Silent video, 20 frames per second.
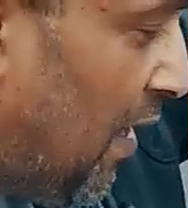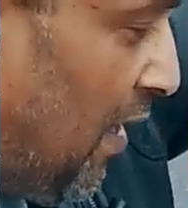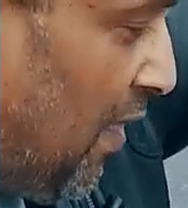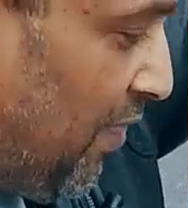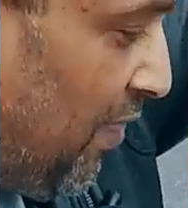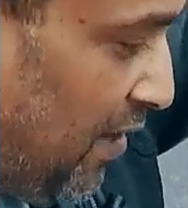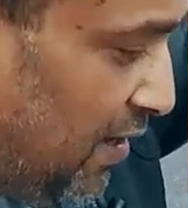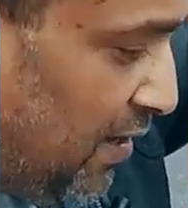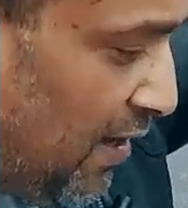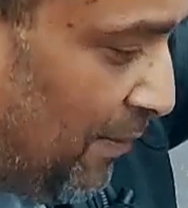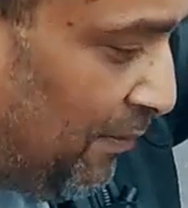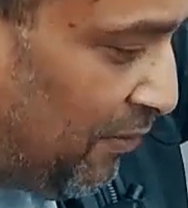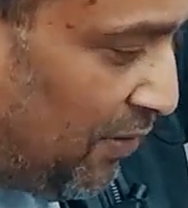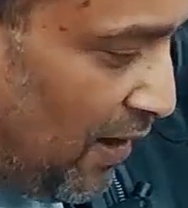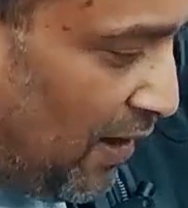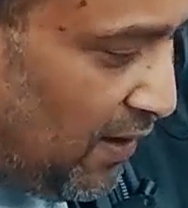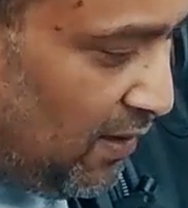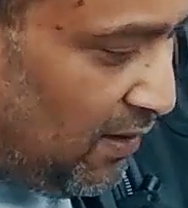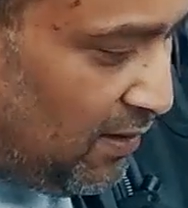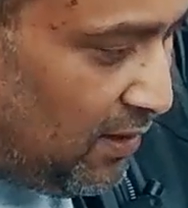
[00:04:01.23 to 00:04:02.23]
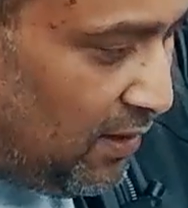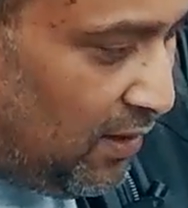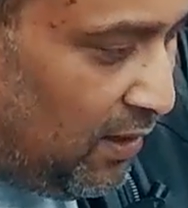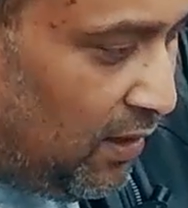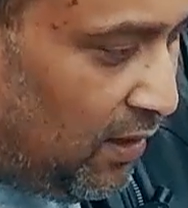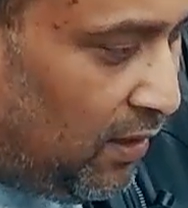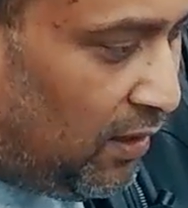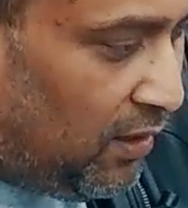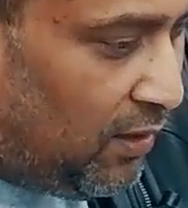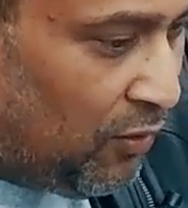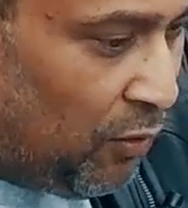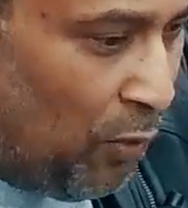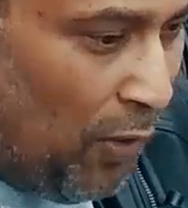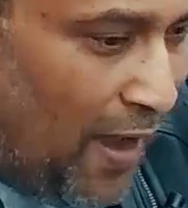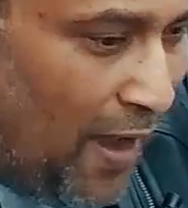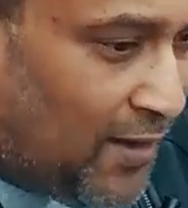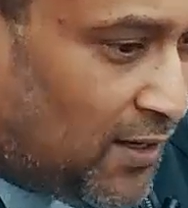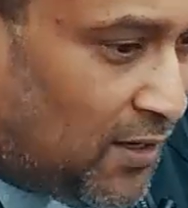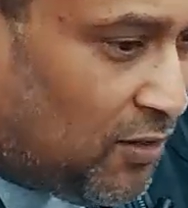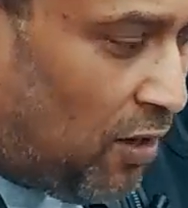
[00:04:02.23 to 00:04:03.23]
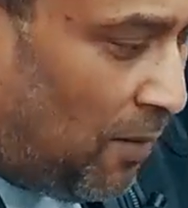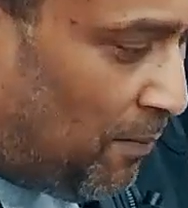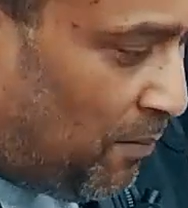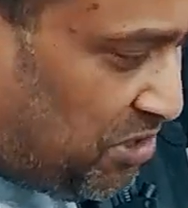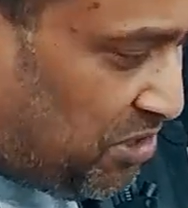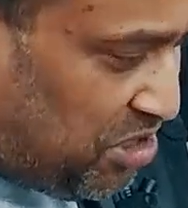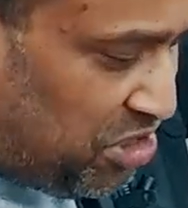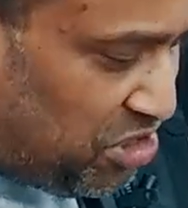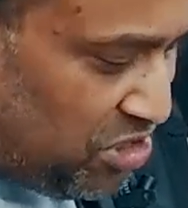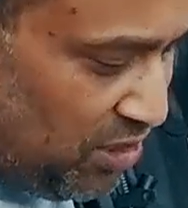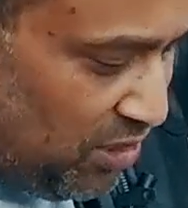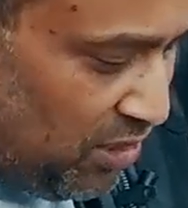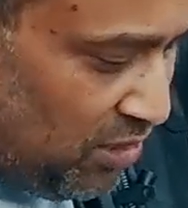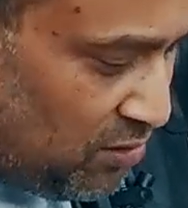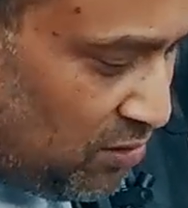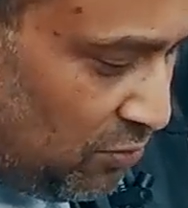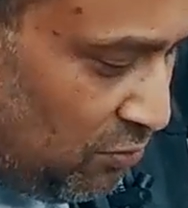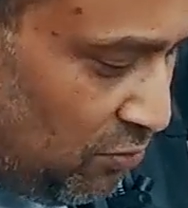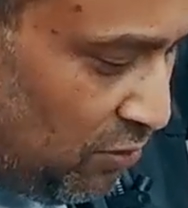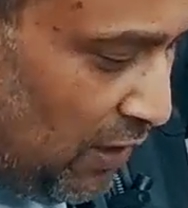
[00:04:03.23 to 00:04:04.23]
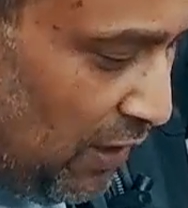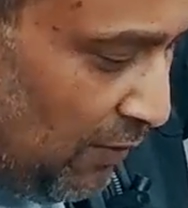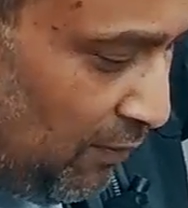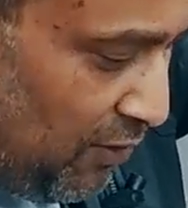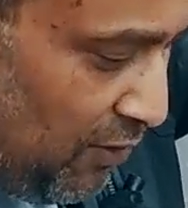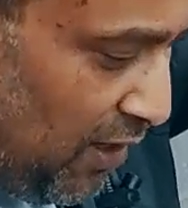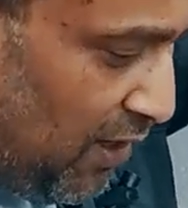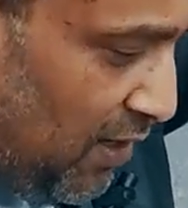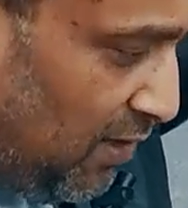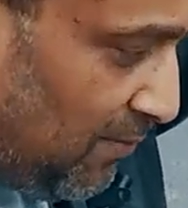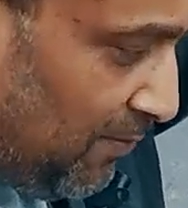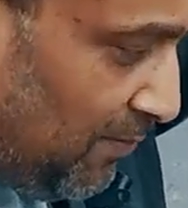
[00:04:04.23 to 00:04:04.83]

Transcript: Then I'm running the Wagner Competition Intercooler upgrade,